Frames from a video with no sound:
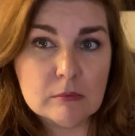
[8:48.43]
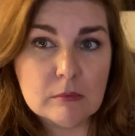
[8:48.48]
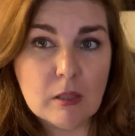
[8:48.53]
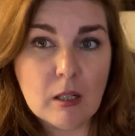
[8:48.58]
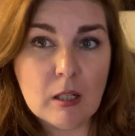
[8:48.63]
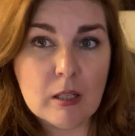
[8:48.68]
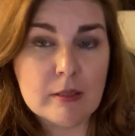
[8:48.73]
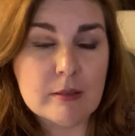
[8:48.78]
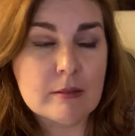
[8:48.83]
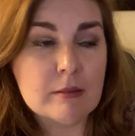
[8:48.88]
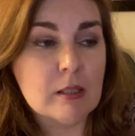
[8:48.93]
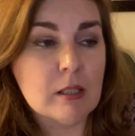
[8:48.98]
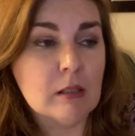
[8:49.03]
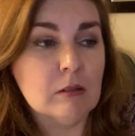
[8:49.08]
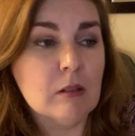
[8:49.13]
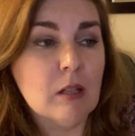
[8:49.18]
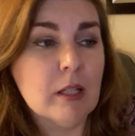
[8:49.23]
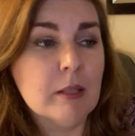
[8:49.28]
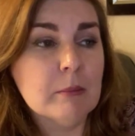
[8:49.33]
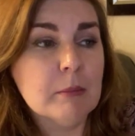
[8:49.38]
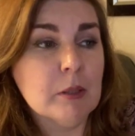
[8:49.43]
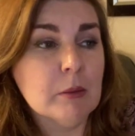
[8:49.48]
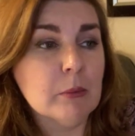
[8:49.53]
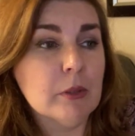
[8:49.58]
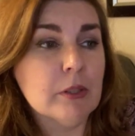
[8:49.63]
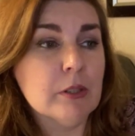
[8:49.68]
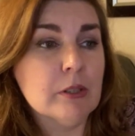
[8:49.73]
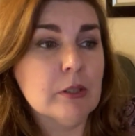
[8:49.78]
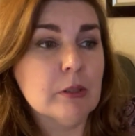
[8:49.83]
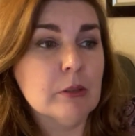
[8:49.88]
honestly in alignment
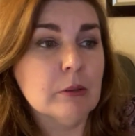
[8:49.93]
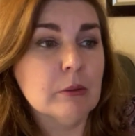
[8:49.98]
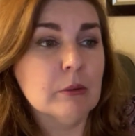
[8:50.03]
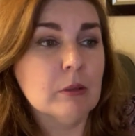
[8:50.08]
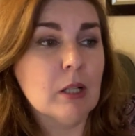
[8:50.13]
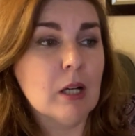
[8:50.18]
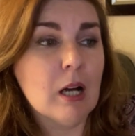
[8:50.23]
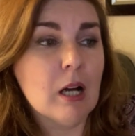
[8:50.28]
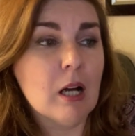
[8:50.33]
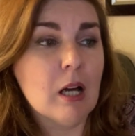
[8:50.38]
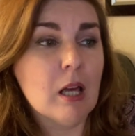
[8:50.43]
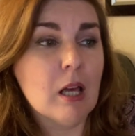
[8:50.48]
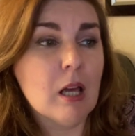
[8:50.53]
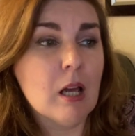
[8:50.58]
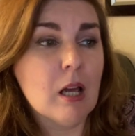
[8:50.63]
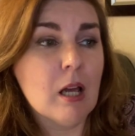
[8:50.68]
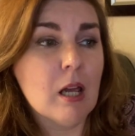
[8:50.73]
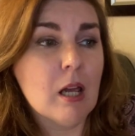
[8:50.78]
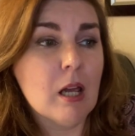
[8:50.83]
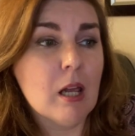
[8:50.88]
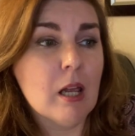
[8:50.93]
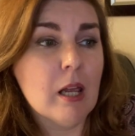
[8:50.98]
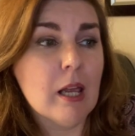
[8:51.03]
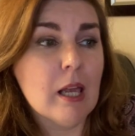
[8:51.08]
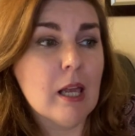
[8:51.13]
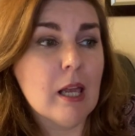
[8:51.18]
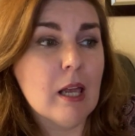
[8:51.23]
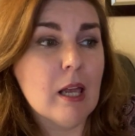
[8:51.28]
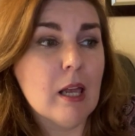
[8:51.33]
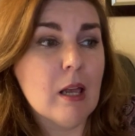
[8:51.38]
with you
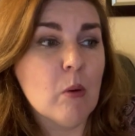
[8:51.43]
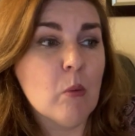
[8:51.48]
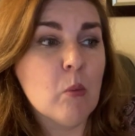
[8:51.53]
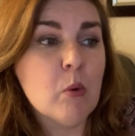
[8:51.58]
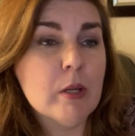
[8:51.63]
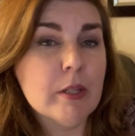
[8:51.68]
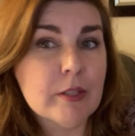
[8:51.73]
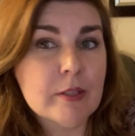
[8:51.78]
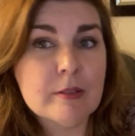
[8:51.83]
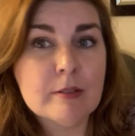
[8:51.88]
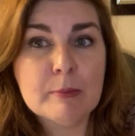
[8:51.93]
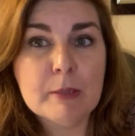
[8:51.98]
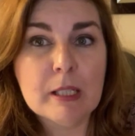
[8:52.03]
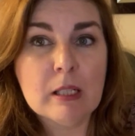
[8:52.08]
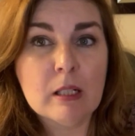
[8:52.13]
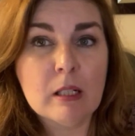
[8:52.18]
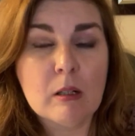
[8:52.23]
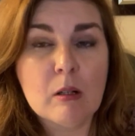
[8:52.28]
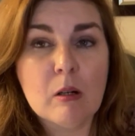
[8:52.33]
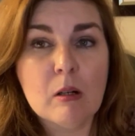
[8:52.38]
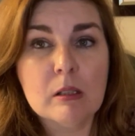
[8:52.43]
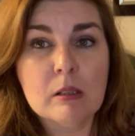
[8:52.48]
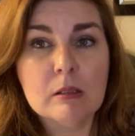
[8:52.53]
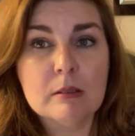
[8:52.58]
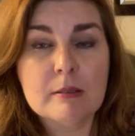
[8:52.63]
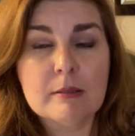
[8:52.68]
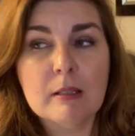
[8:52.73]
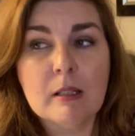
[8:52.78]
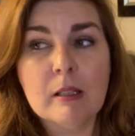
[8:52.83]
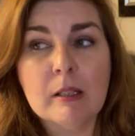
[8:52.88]
with this being in a
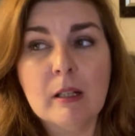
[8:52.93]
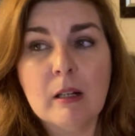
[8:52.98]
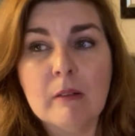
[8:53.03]
cardinal sign,